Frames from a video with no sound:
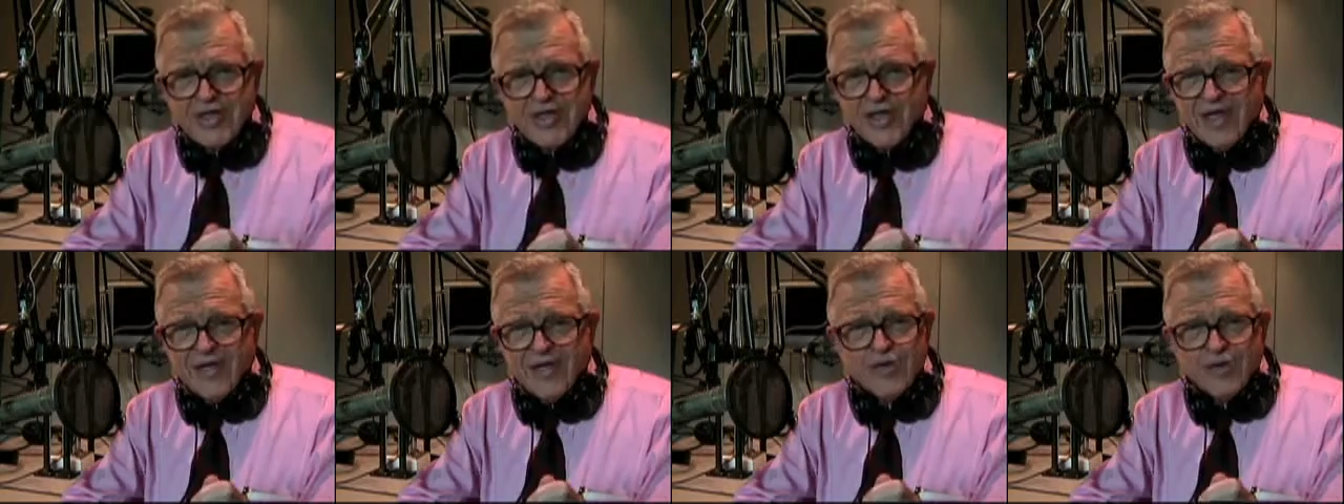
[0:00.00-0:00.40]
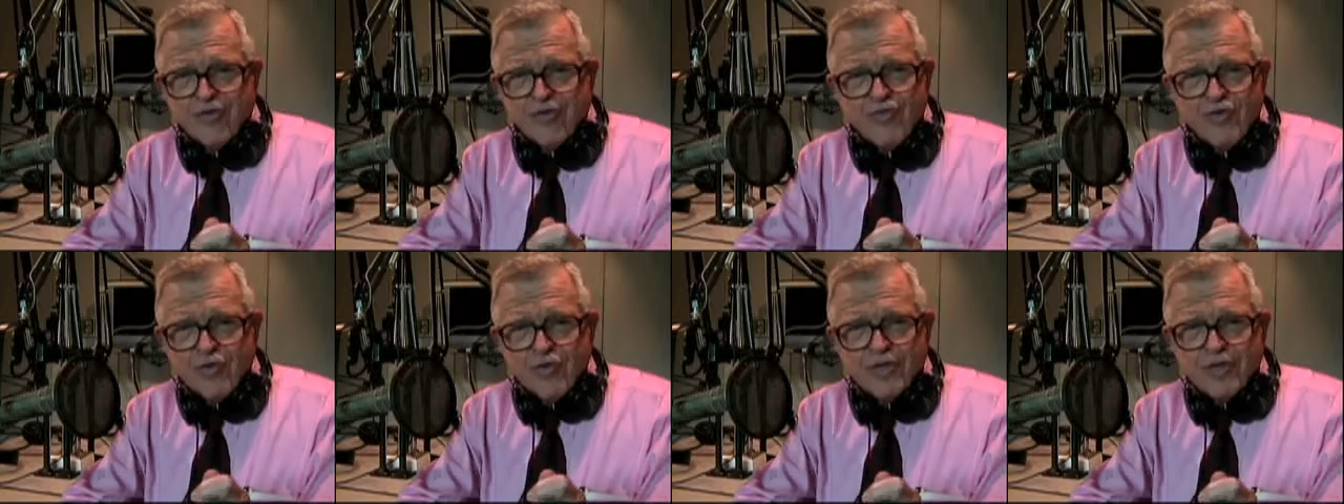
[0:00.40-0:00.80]
I'll look
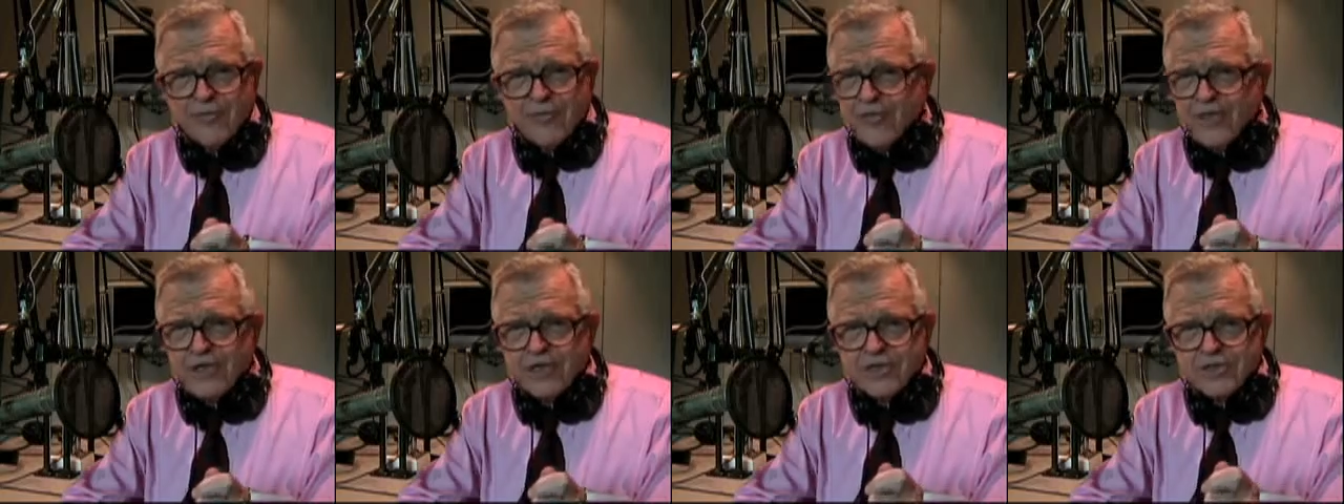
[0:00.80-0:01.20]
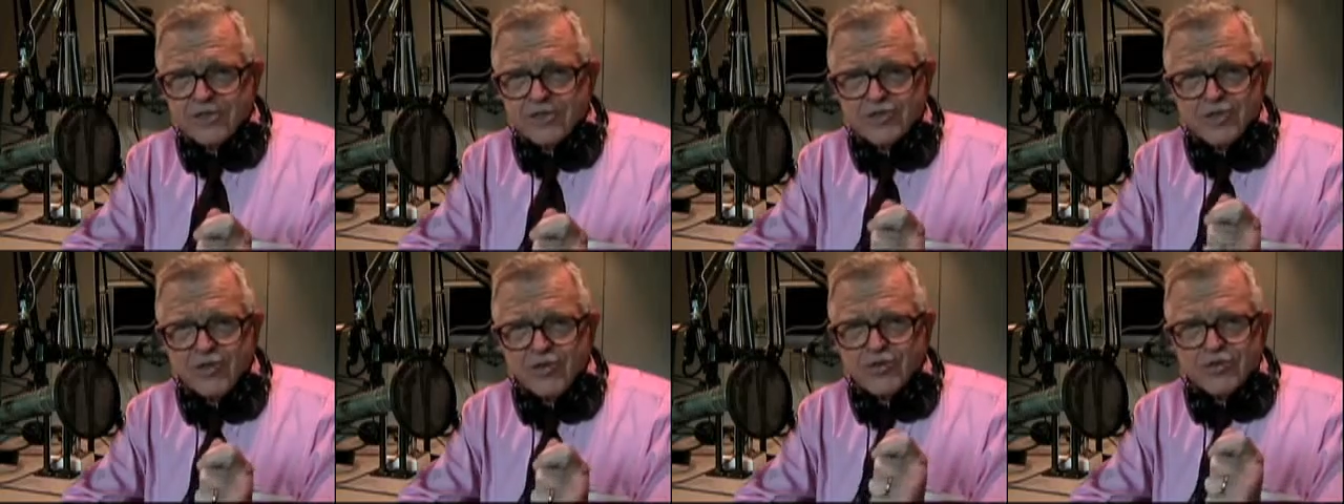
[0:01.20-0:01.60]
forward to being
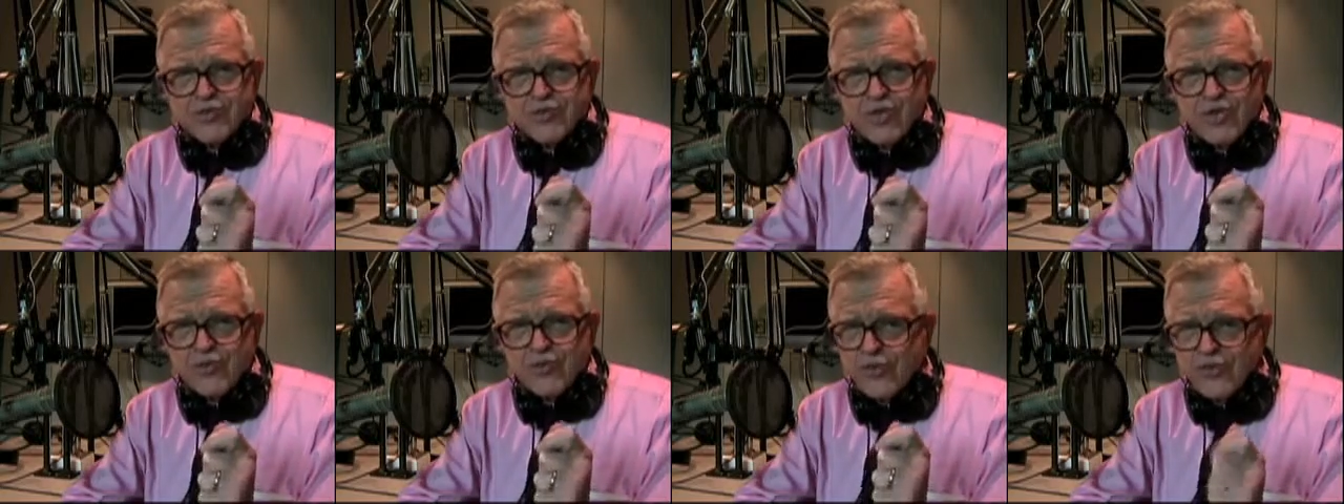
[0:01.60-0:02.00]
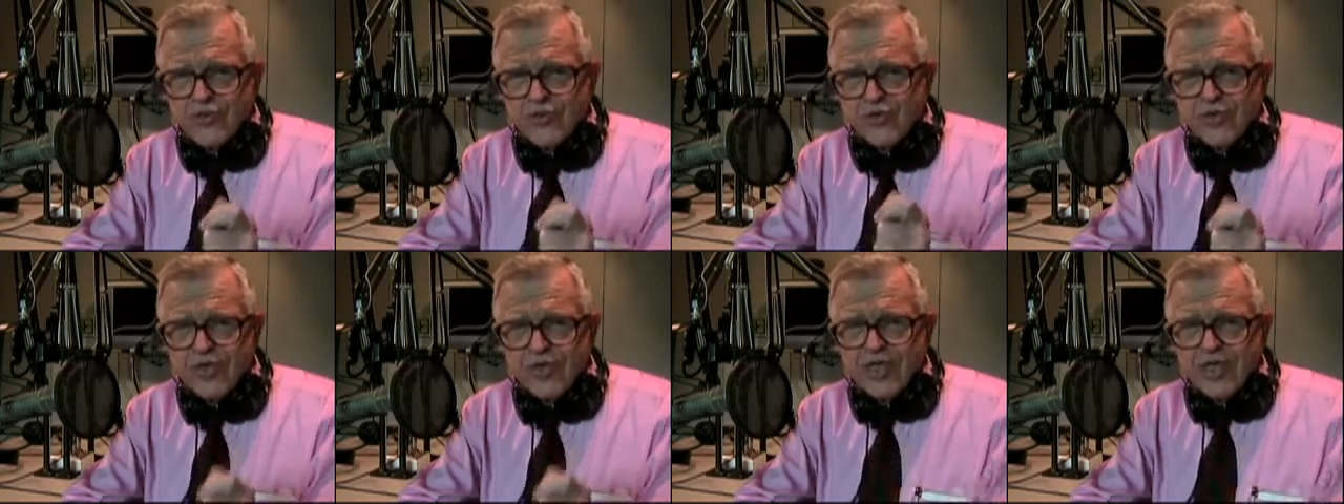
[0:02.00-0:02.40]
soldiering with
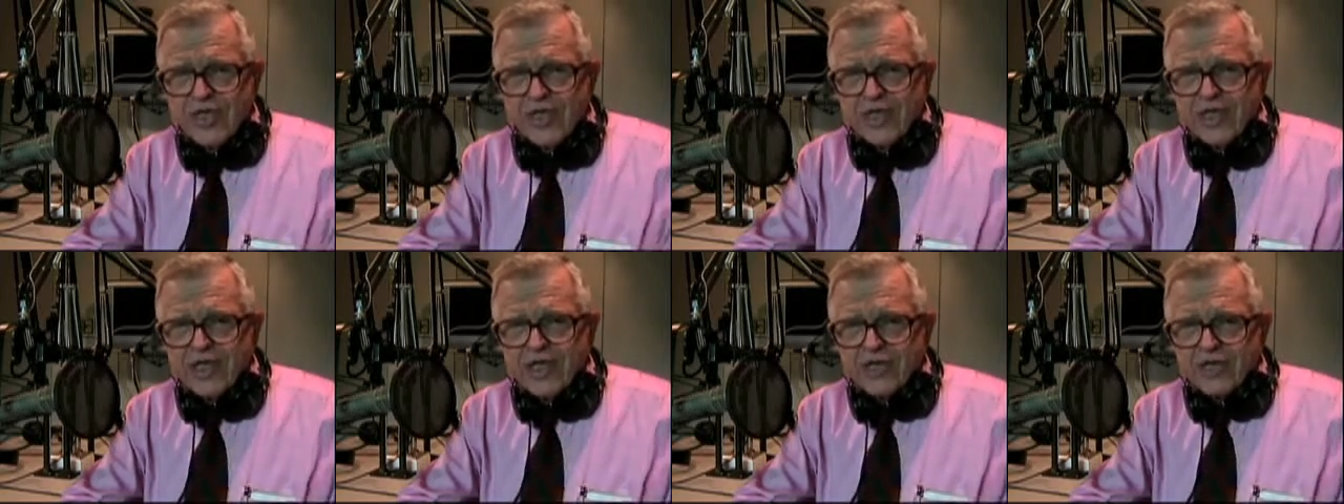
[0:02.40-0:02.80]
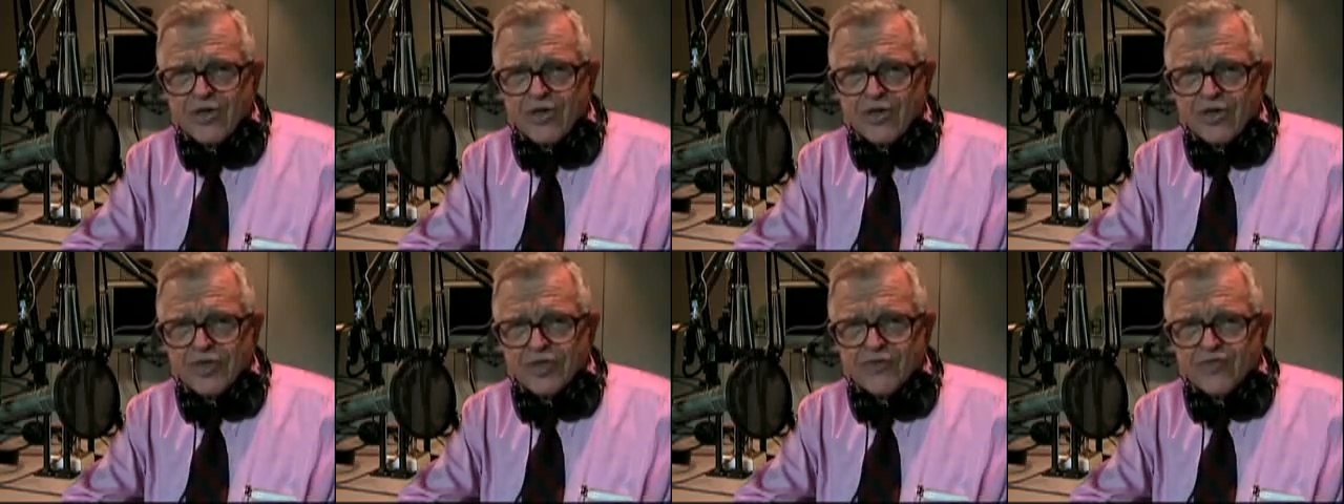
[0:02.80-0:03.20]
you in the
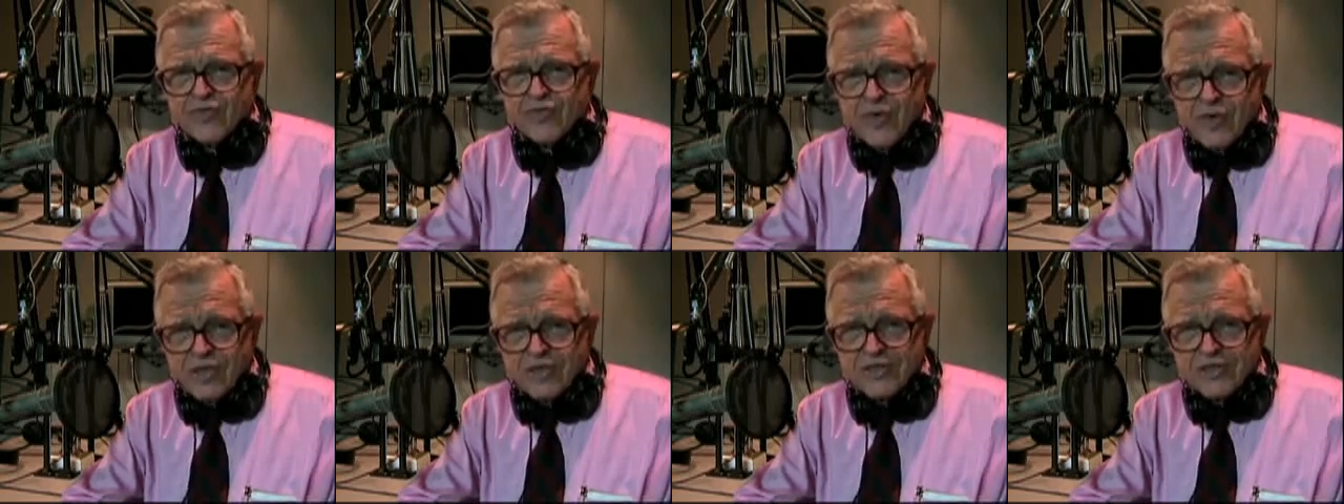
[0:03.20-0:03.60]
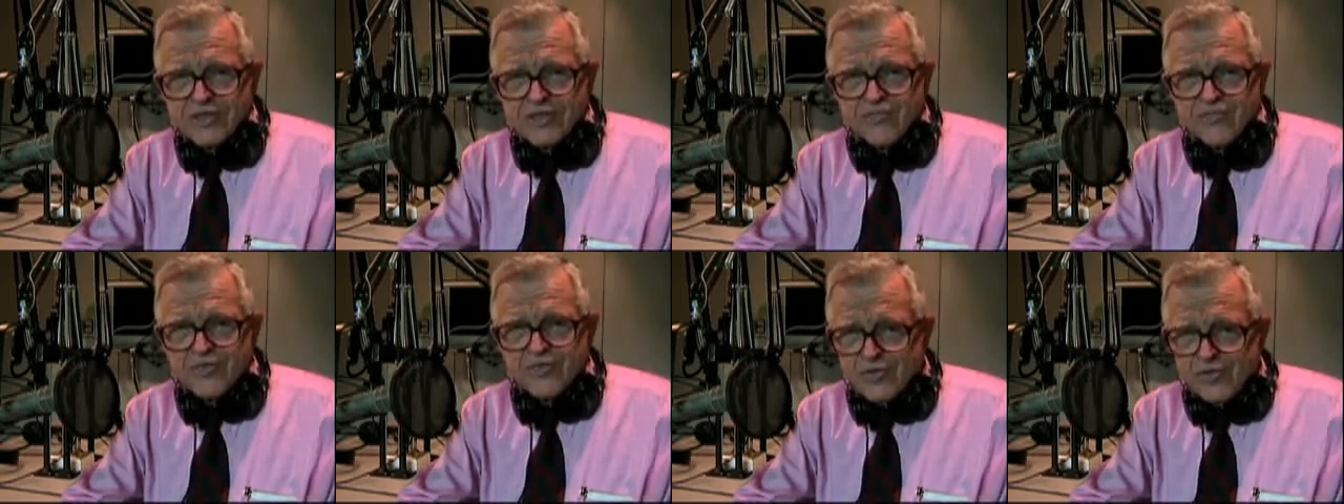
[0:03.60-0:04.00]
cause of Christ
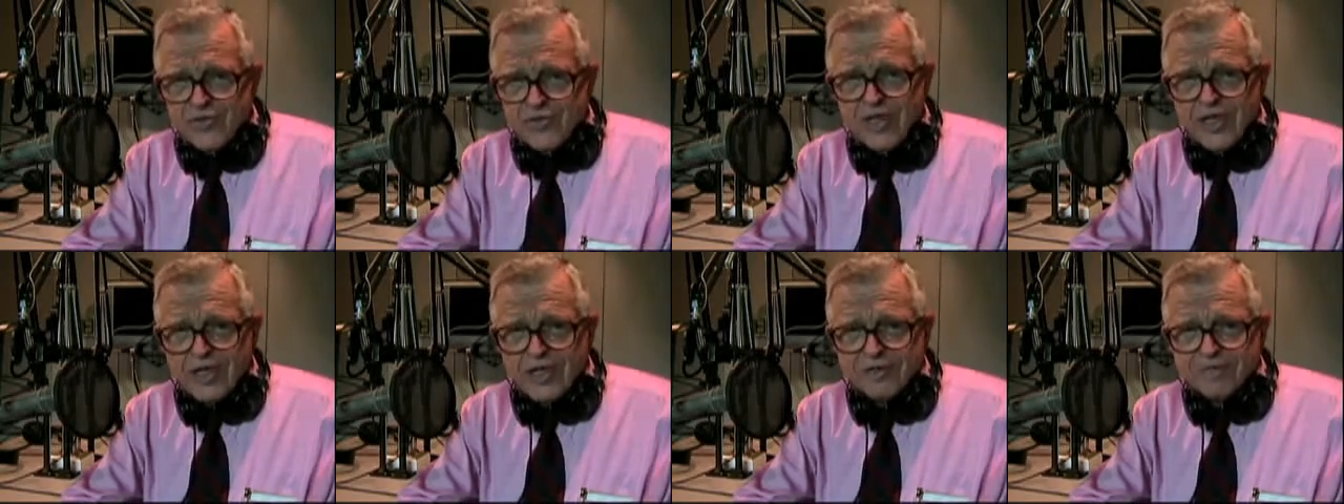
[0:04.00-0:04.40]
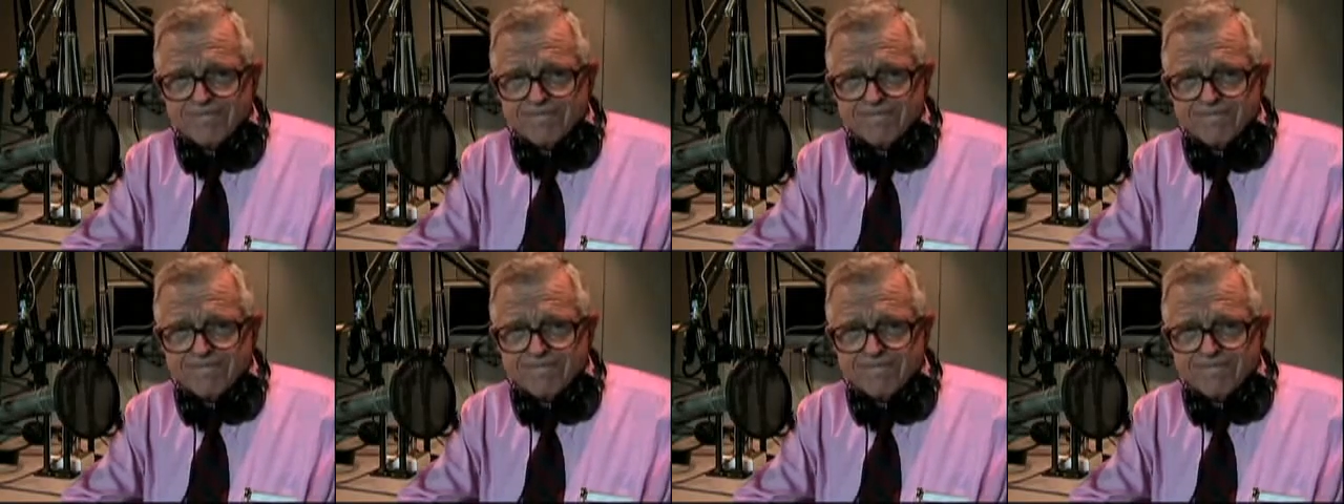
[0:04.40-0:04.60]
if you do that.